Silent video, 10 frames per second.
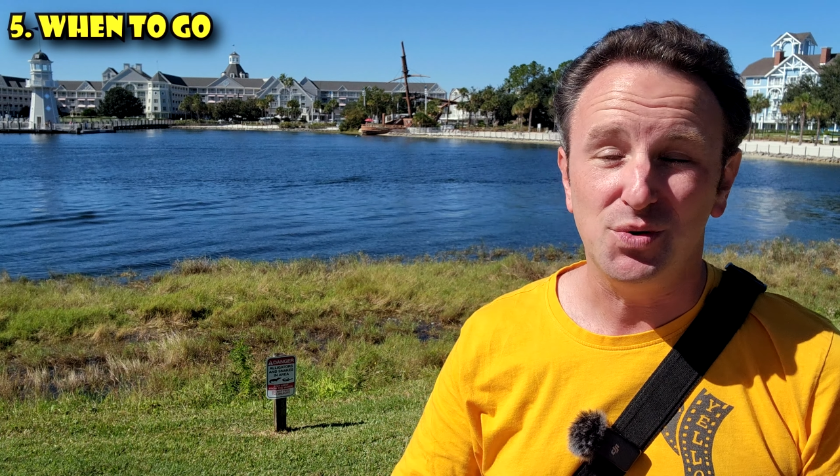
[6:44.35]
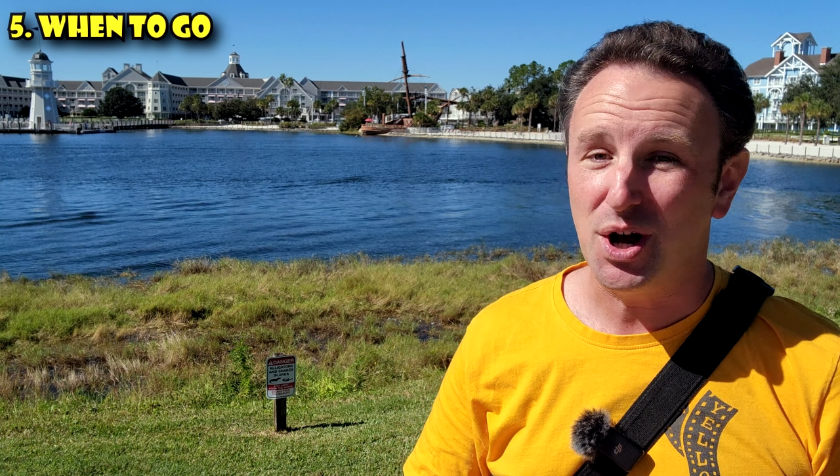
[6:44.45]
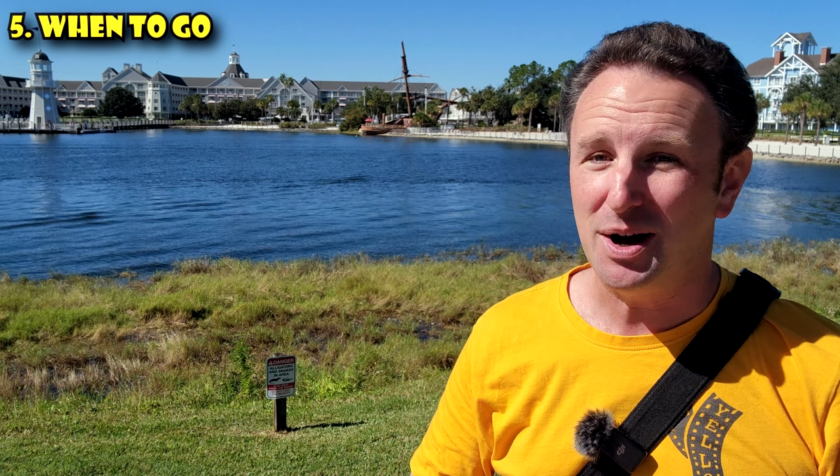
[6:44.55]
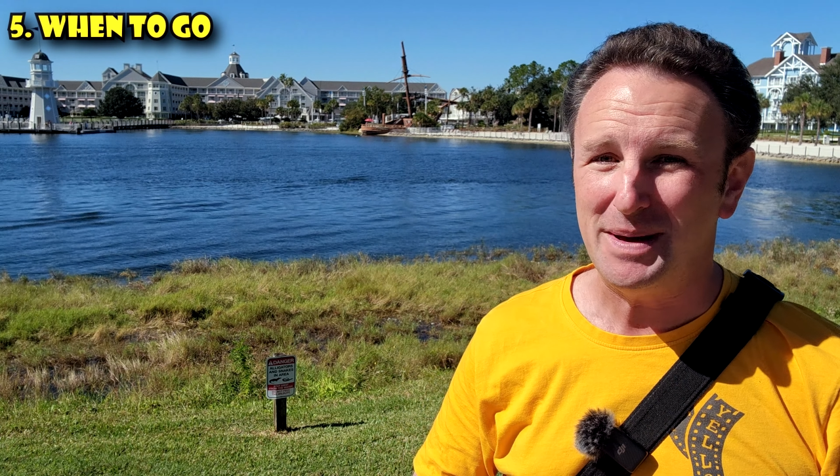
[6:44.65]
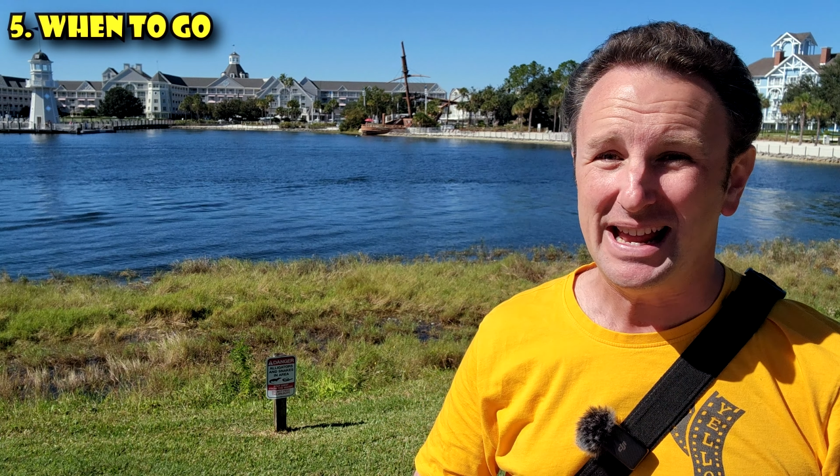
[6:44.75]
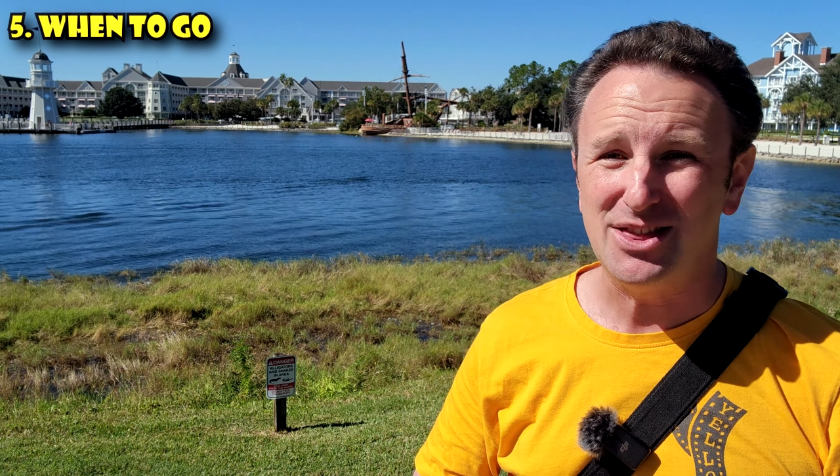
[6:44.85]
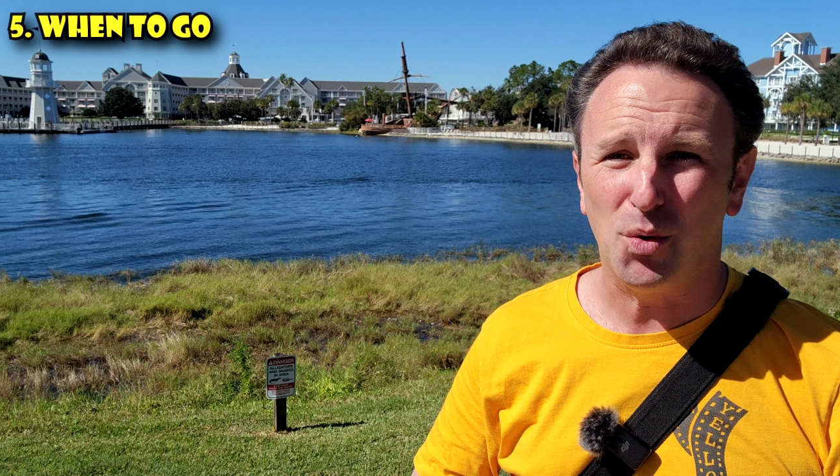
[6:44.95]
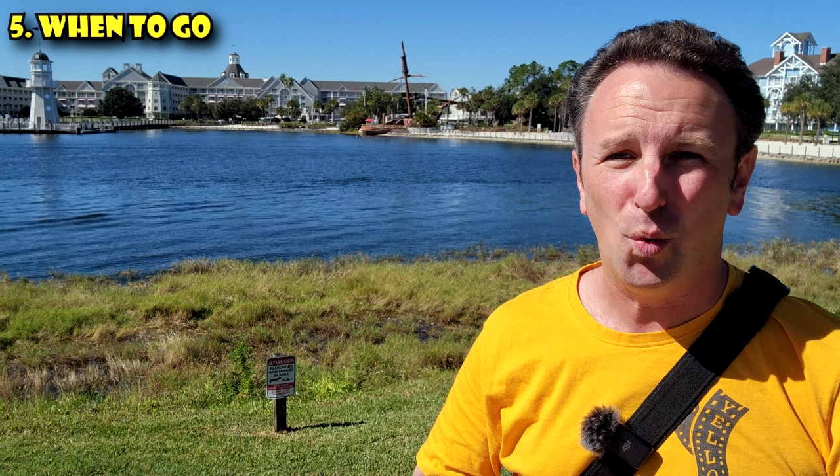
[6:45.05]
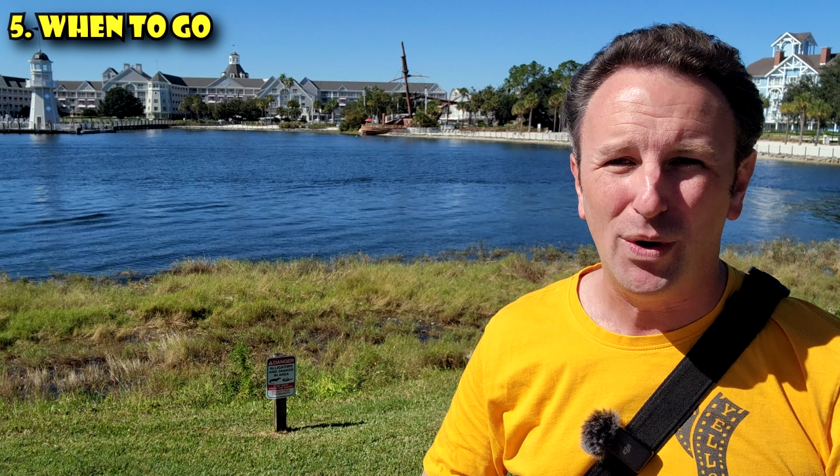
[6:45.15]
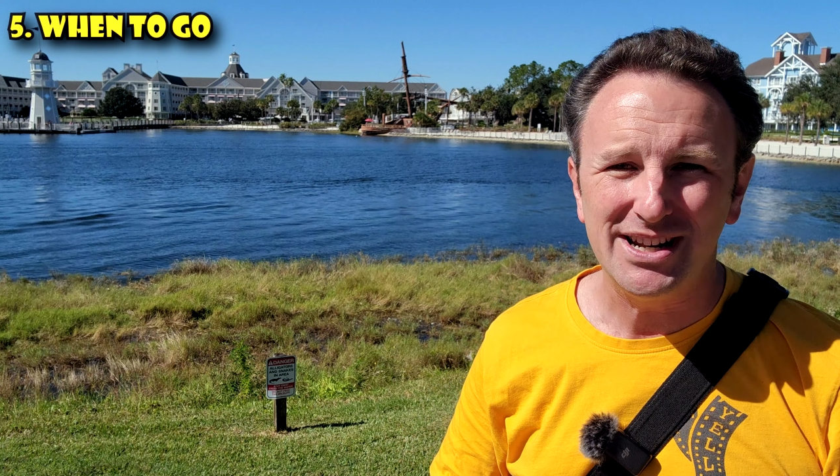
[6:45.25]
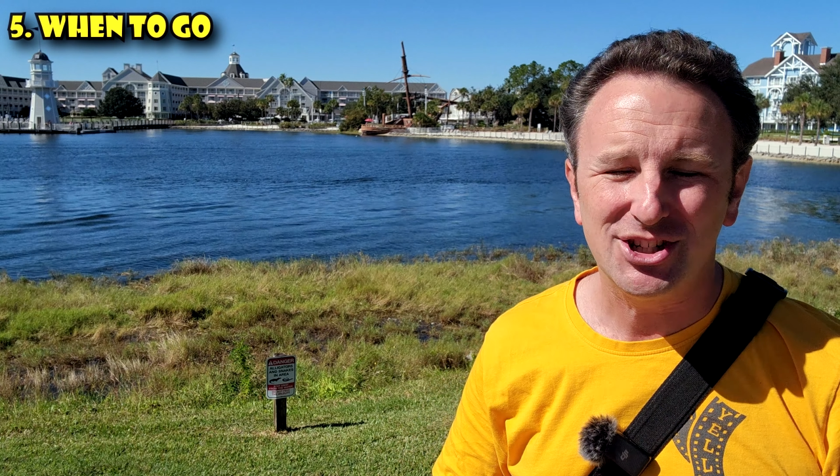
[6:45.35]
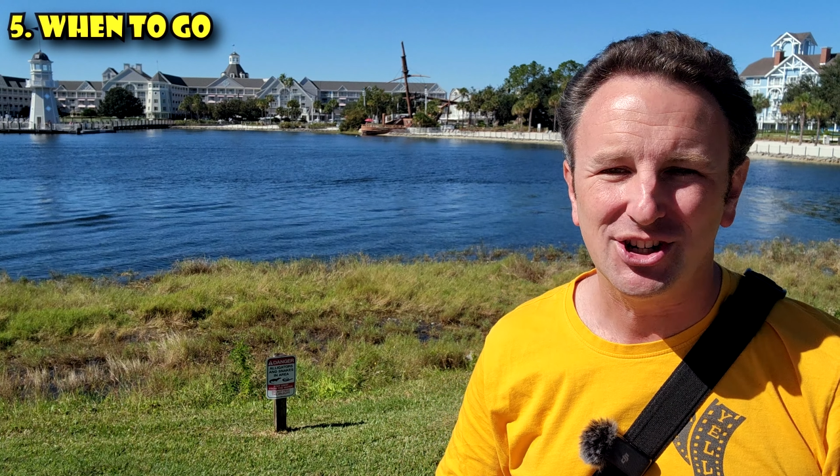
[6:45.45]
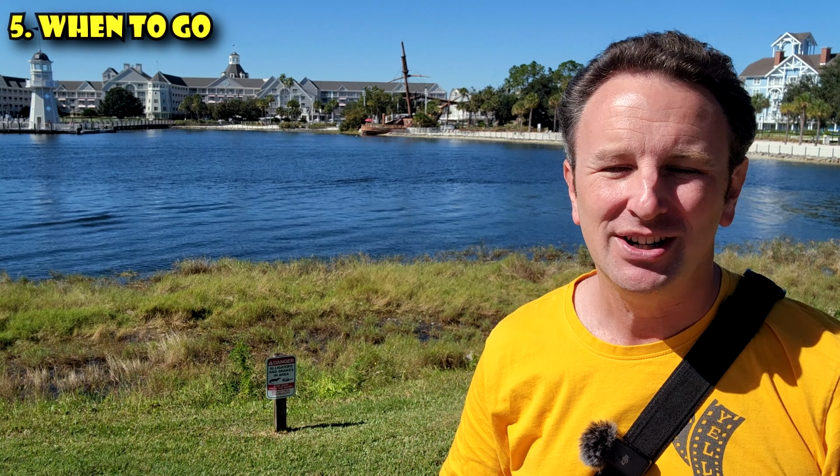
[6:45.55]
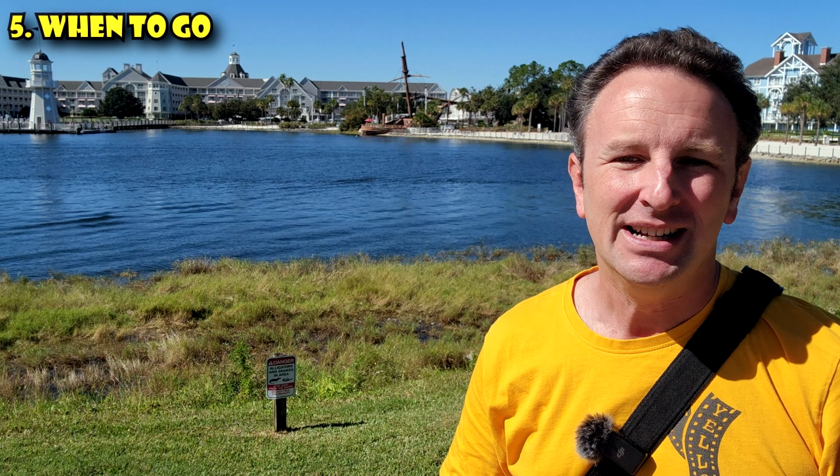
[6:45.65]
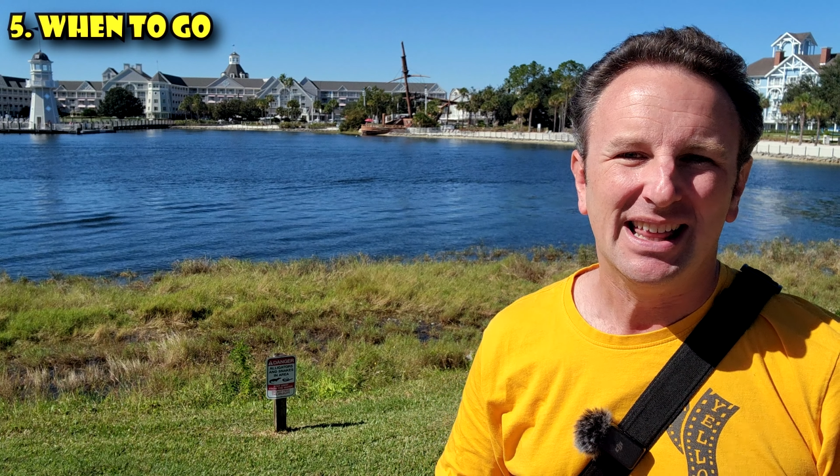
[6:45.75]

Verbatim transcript: come in the winter.